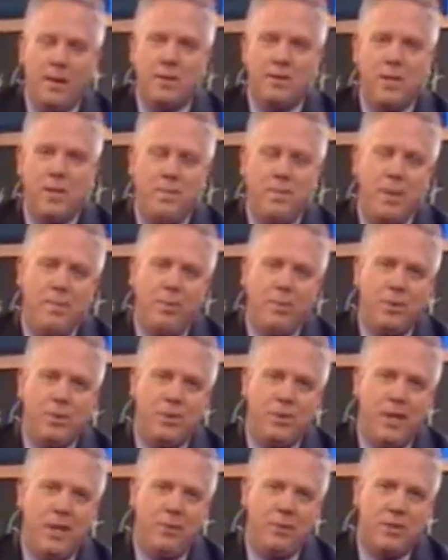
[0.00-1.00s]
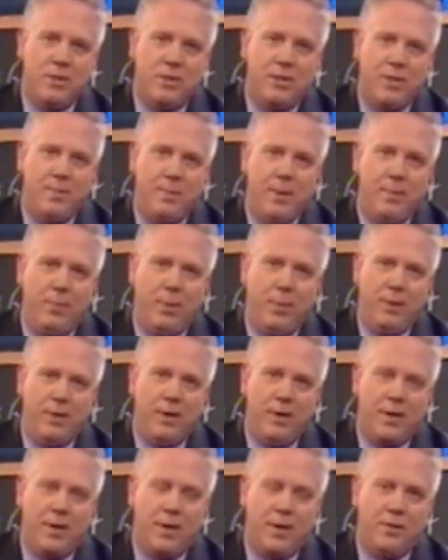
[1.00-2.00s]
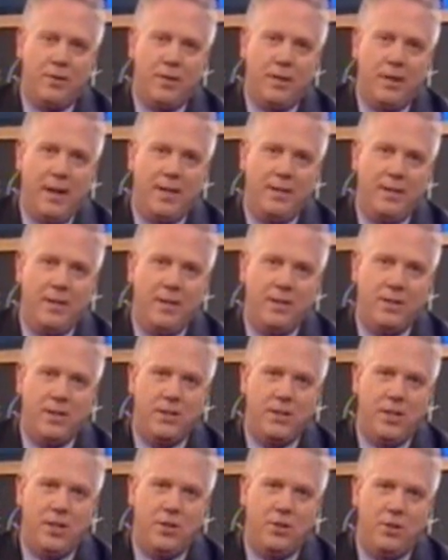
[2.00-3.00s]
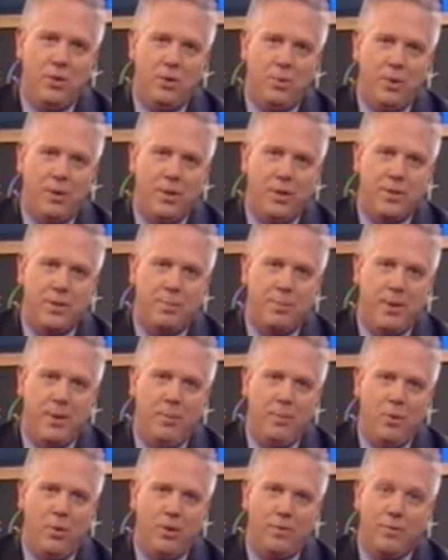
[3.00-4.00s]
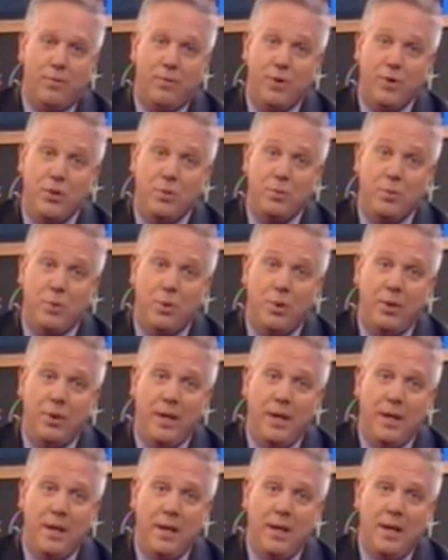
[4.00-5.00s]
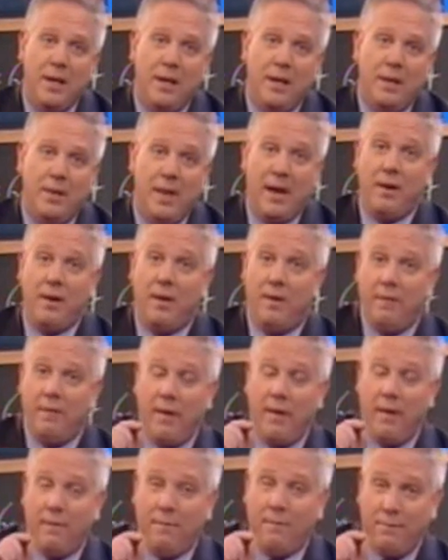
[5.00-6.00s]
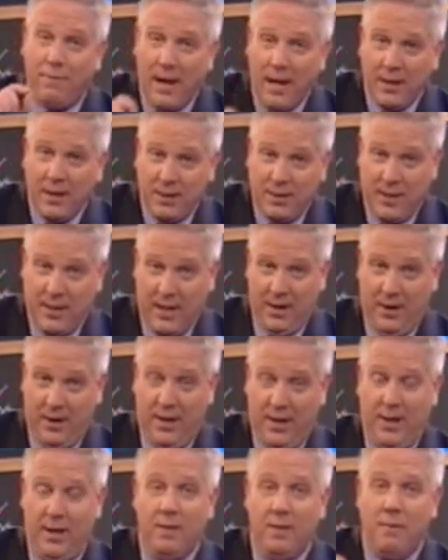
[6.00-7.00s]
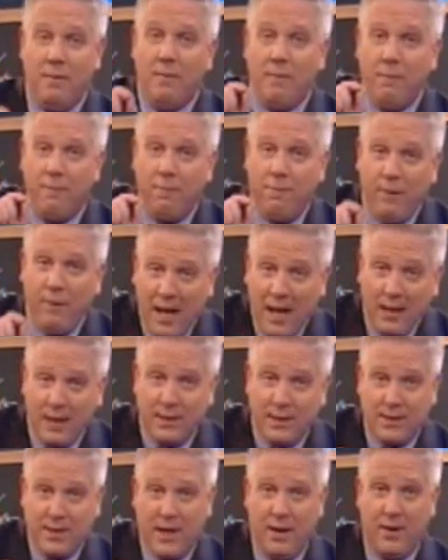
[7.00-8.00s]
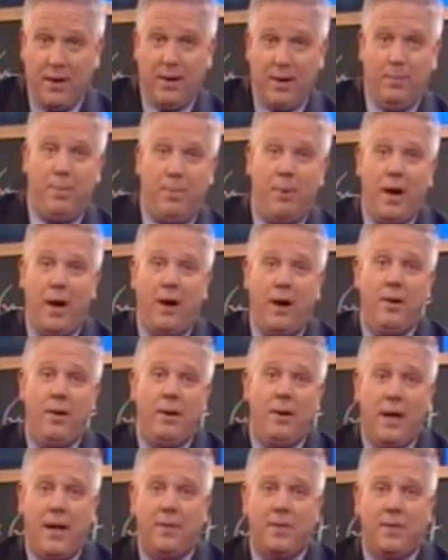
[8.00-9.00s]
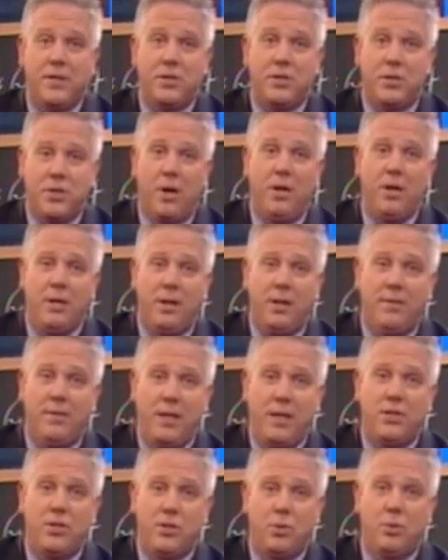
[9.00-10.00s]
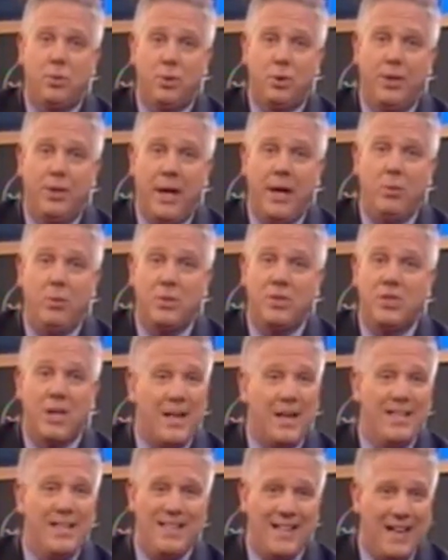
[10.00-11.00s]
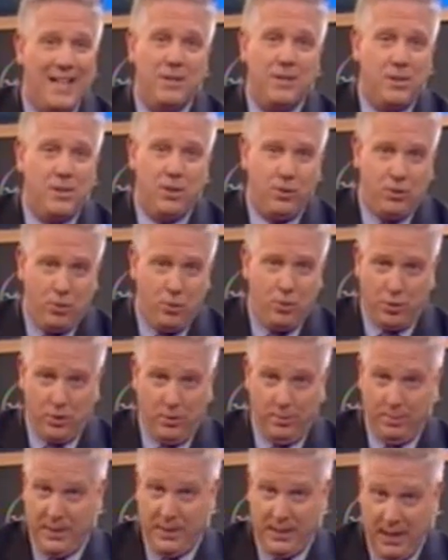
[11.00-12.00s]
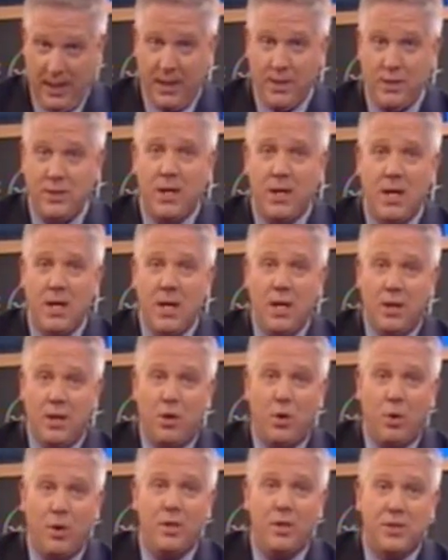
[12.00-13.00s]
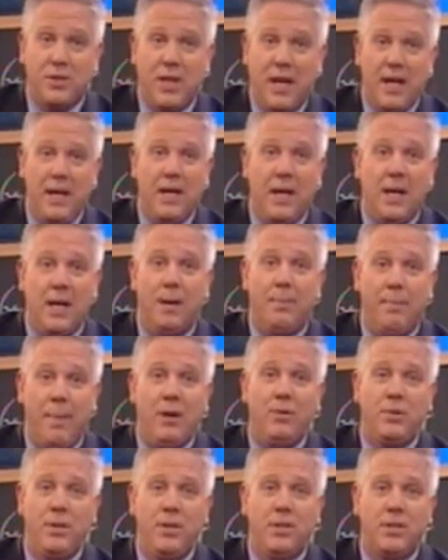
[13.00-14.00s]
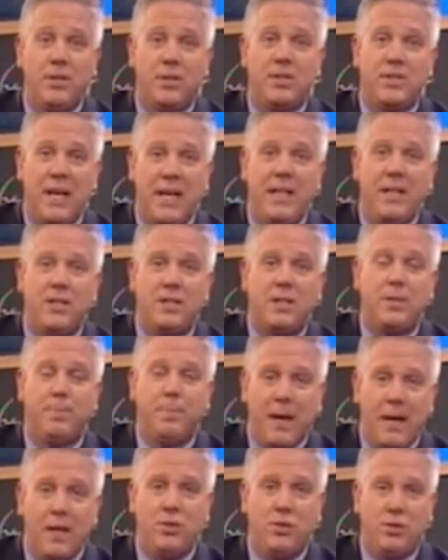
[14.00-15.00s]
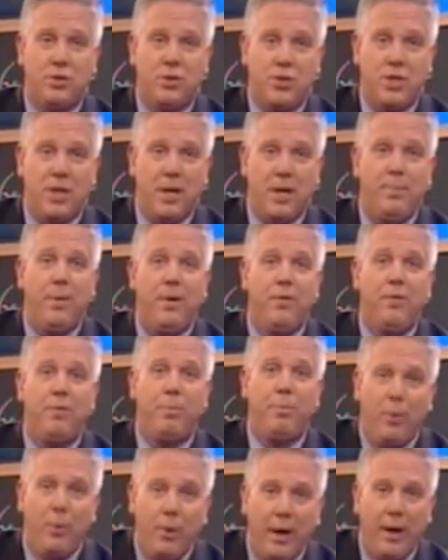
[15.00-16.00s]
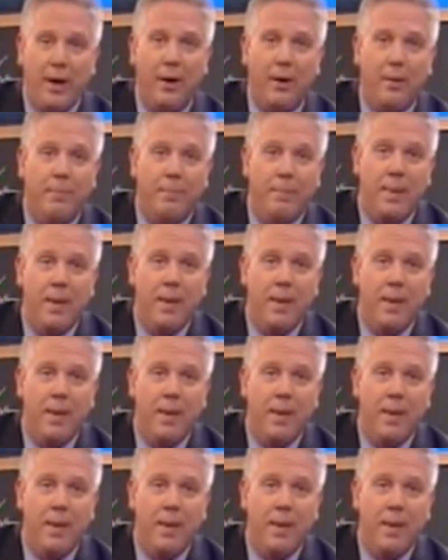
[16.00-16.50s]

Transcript: Some people will say there was a tipping point in our country in 1962 when the Supreme Court first ruled that a voluntary prayer at the start of each school day was unconstitutional because the court said it amounted to state sponsorship of prayer.